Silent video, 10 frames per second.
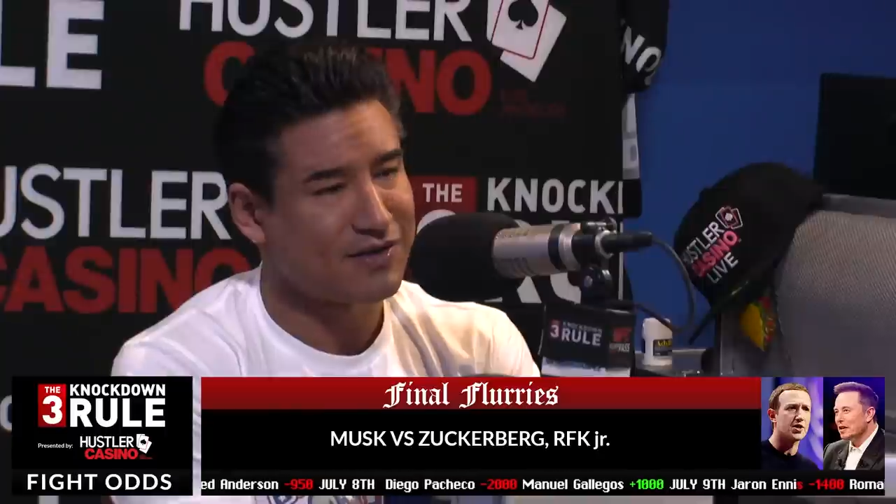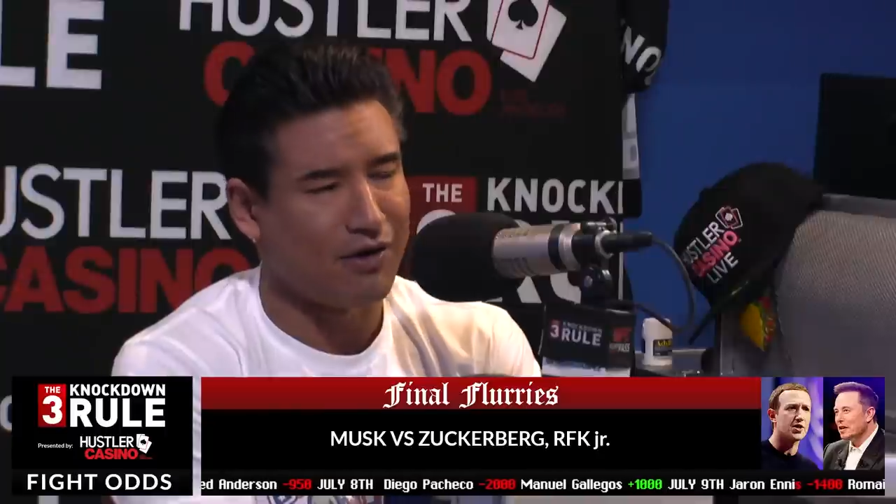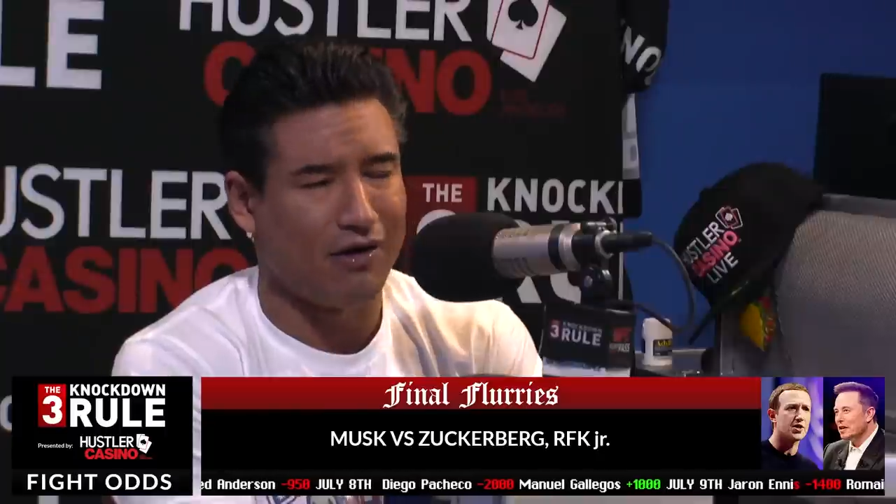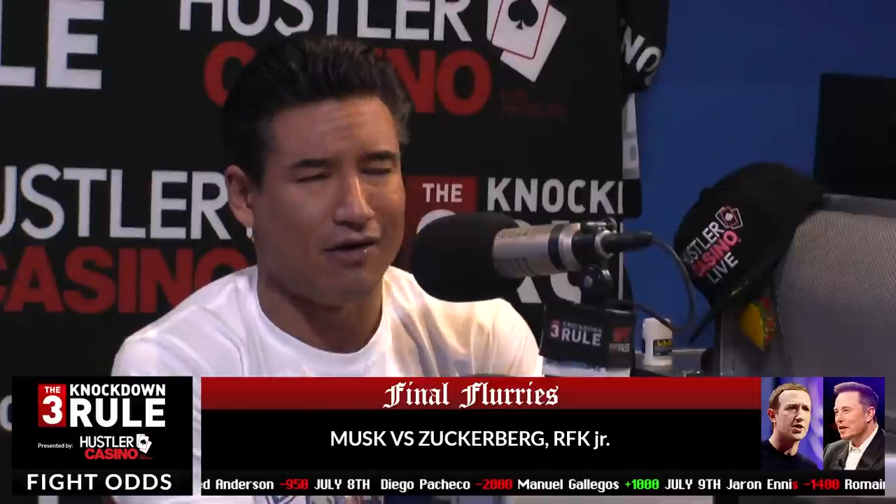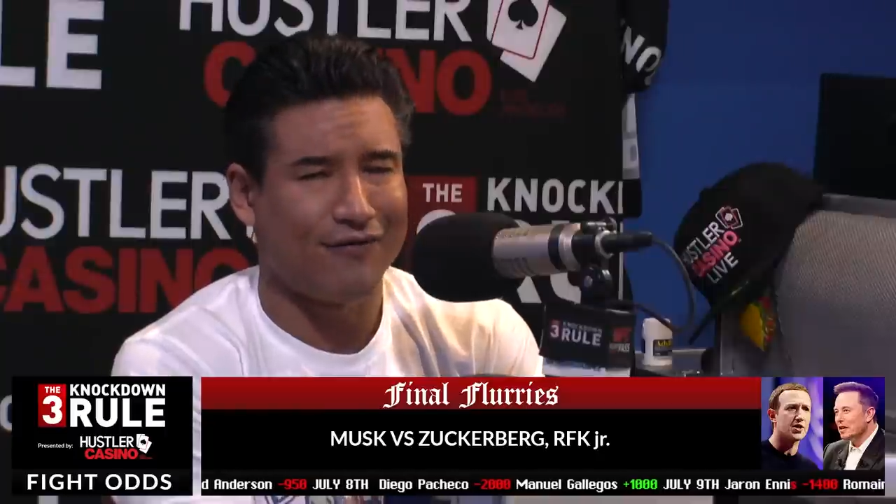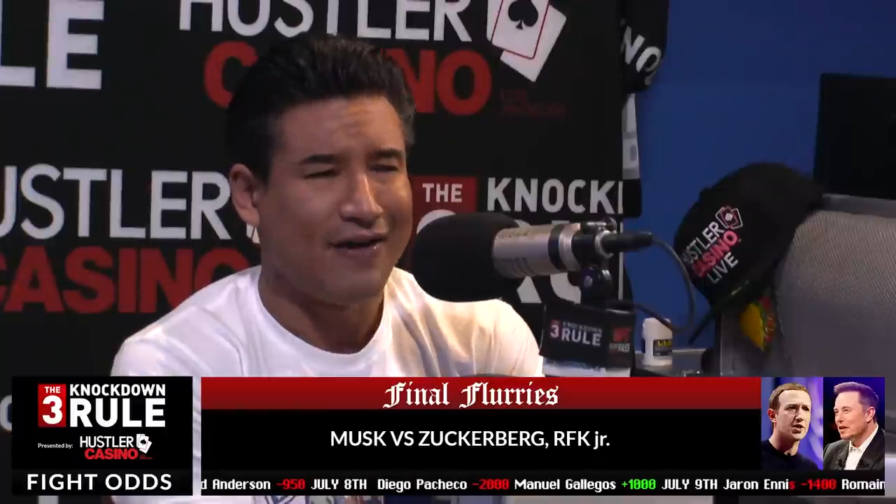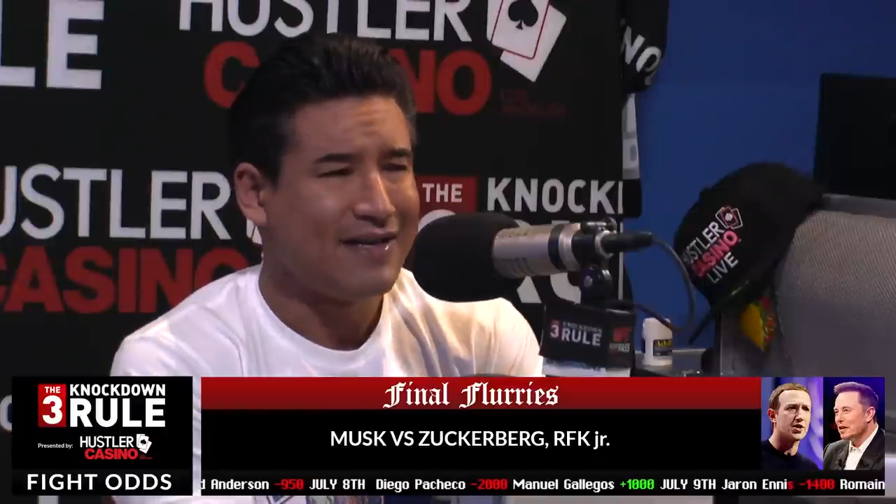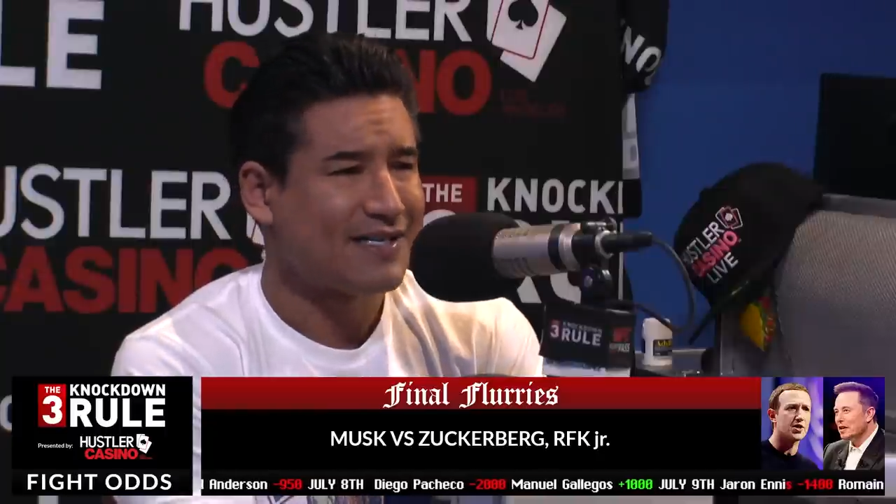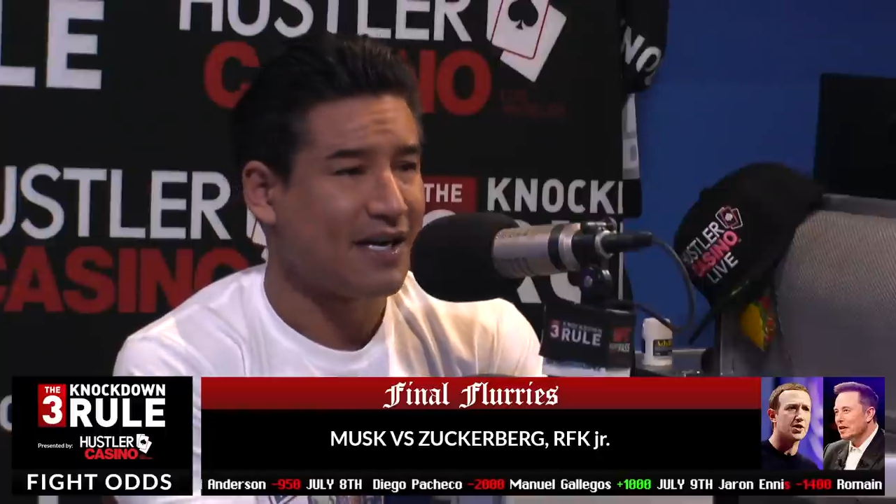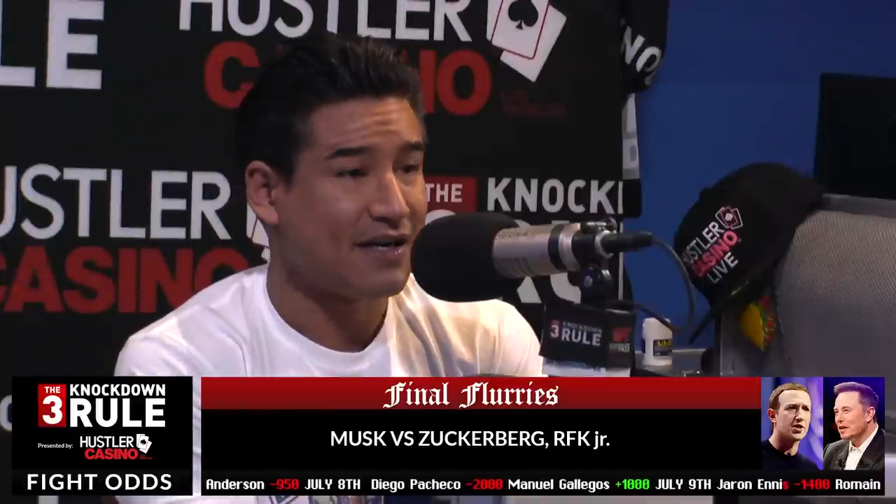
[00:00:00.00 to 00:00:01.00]
golf,
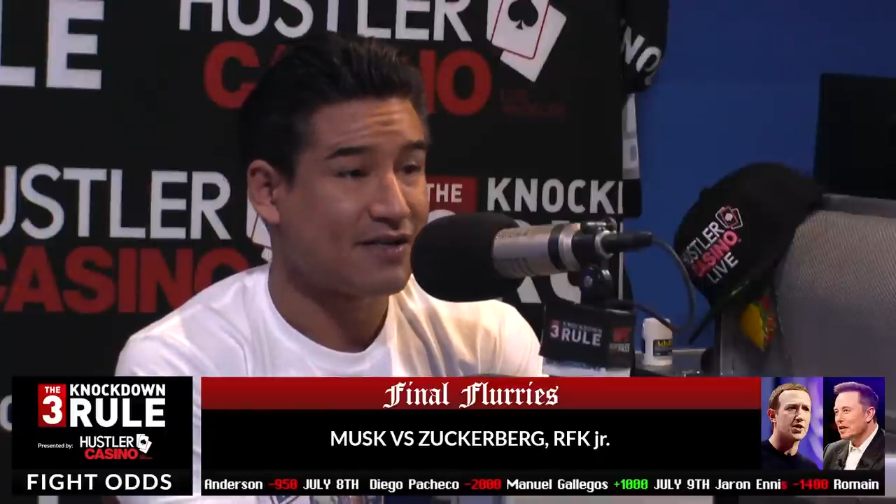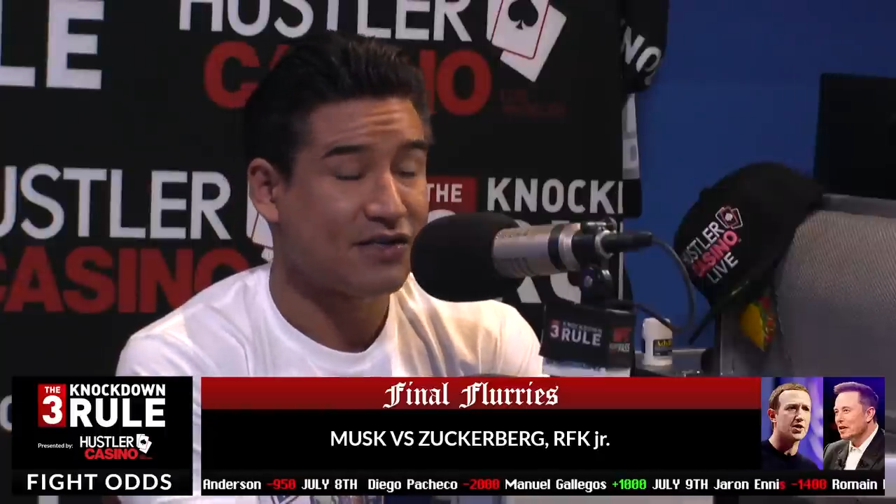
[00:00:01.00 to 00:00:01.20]
tennis.